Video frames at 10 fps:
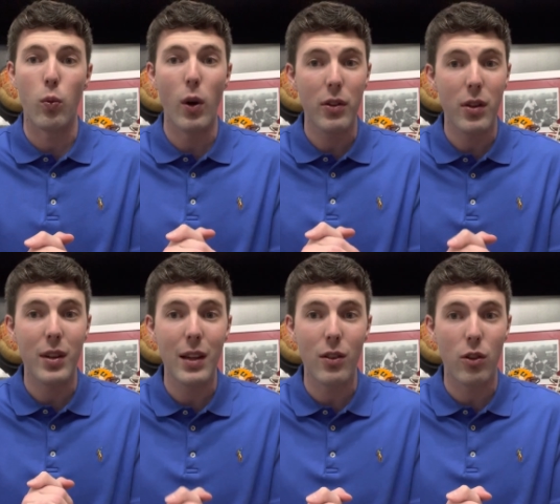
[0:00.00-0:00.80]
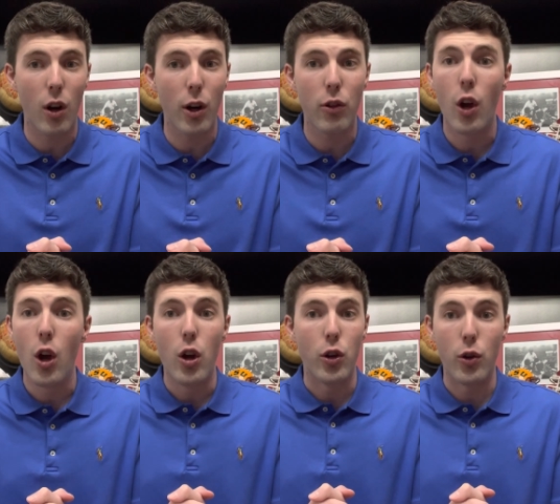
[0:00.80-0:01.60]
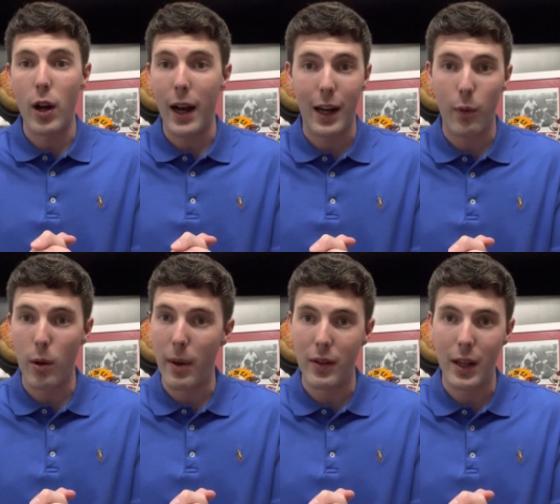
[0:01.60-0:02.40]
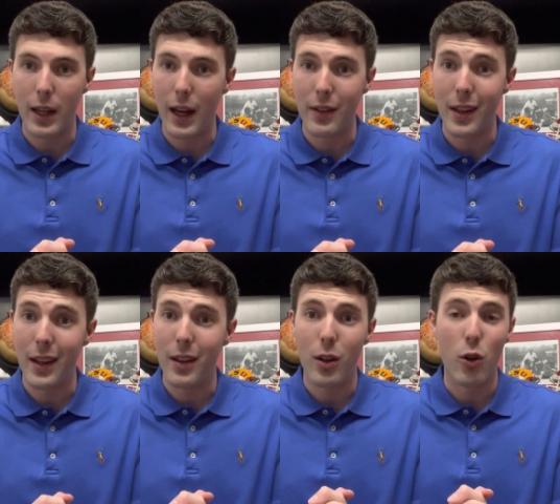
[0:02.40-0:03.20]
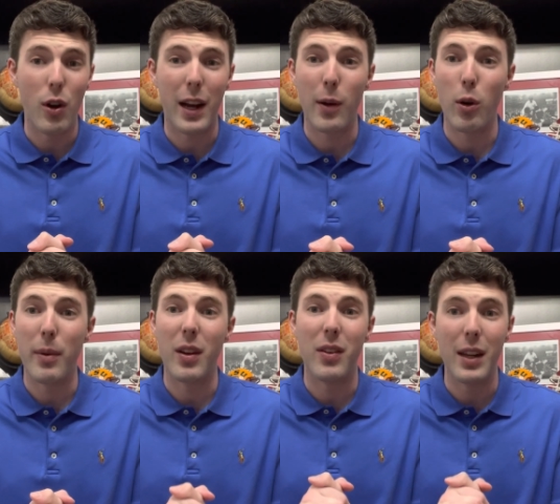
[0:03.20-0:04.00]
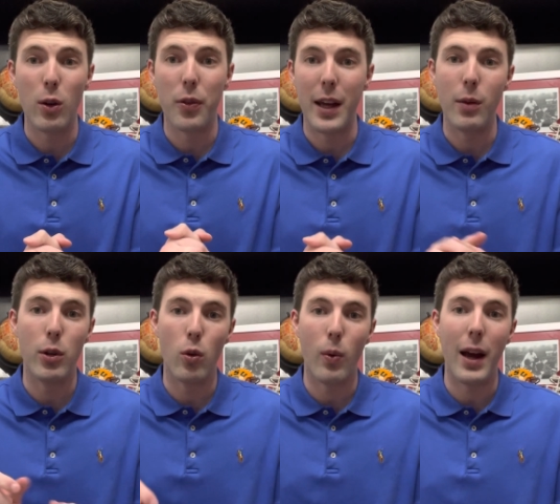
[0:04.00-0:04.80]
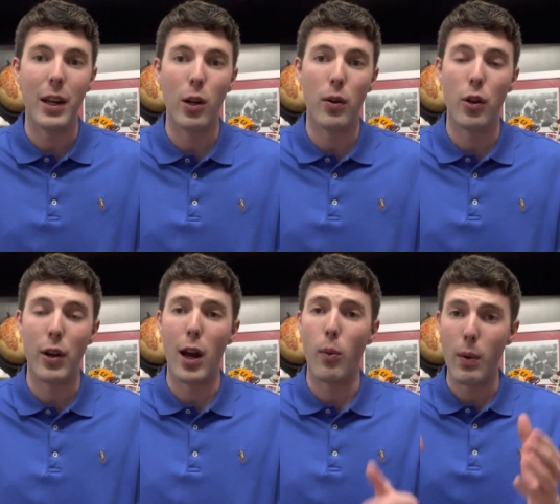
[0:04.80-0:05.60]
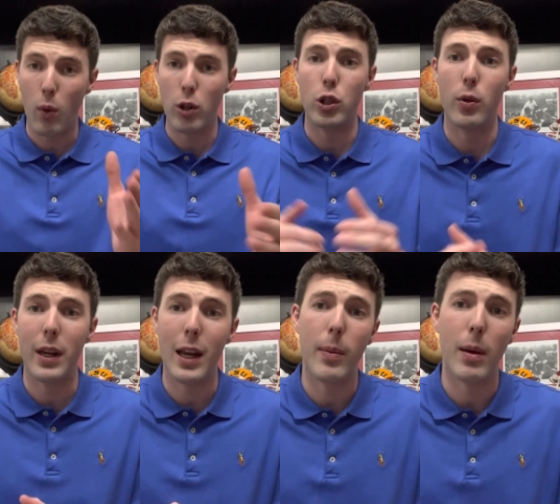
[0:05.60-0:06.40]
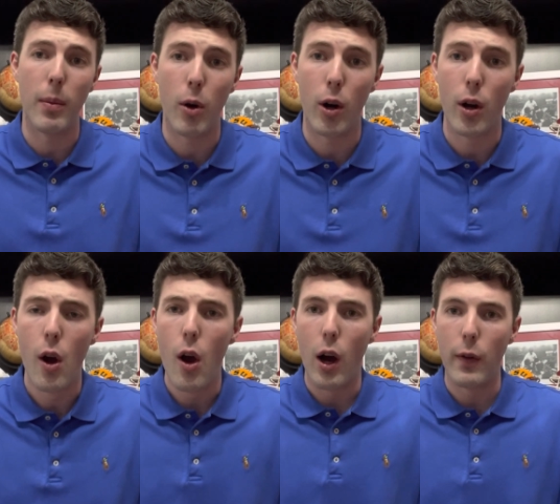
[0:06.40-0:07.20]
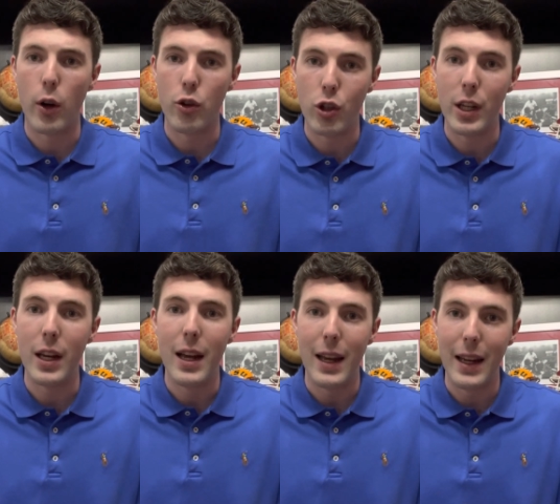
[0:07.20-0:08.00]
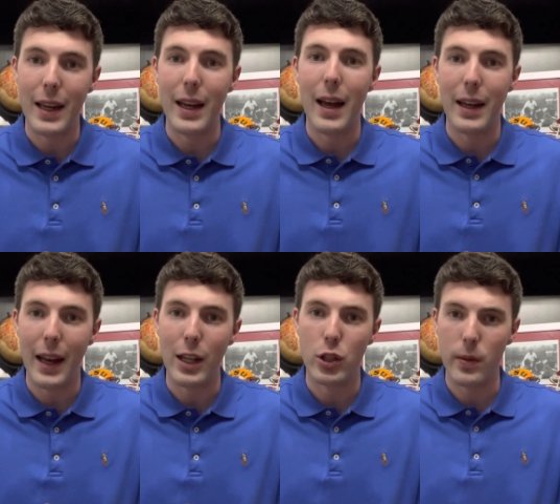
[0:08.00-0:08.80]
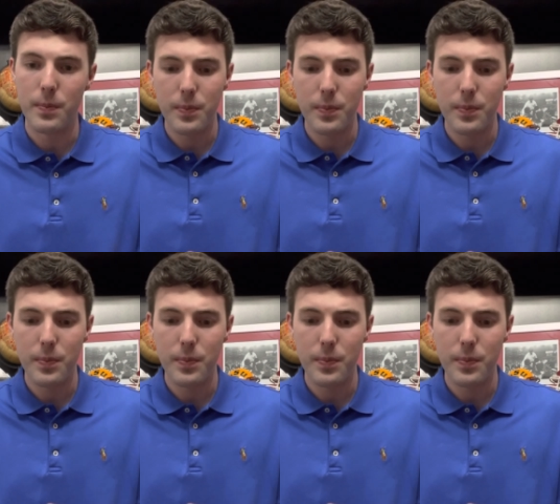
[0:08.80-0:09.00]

once the season starts, you're not going to want to miss any content. You're not going to want to miss a single thing that we do right here on the channel. We want you, again, to become a part of our GE Nation.